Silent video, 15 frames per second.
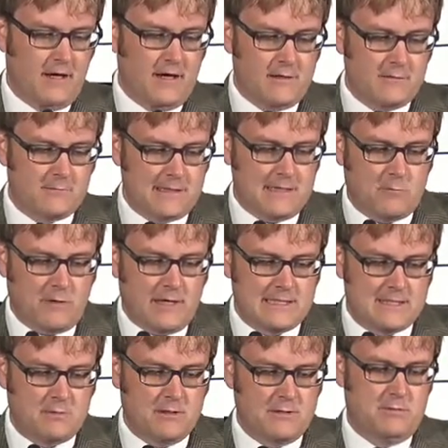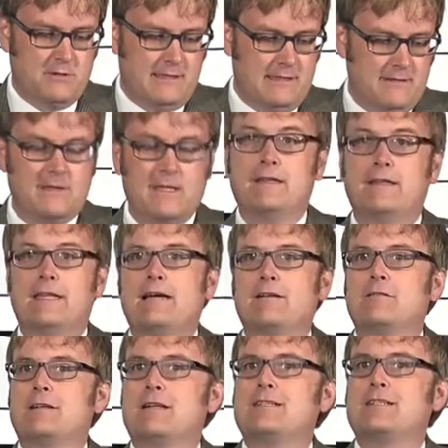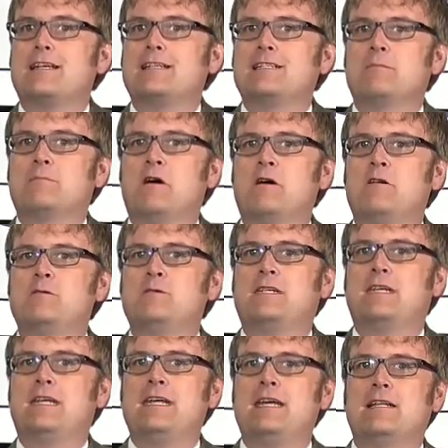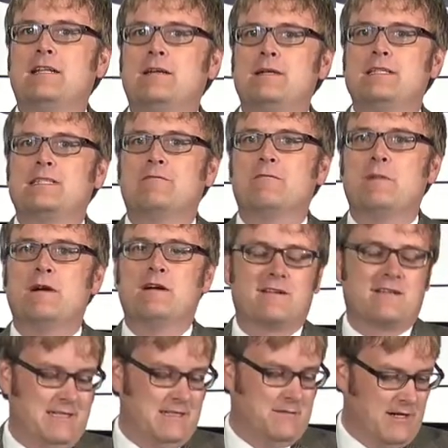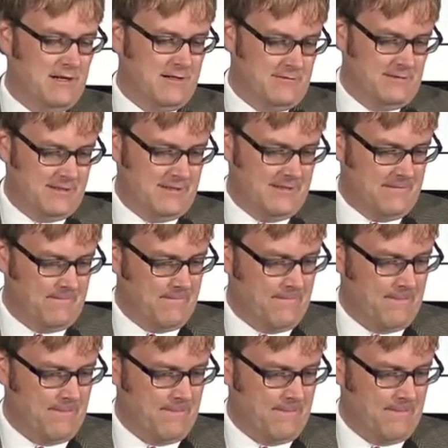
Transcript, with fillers: already widespread belief that Latter day Saints opposed key elements of American democracy.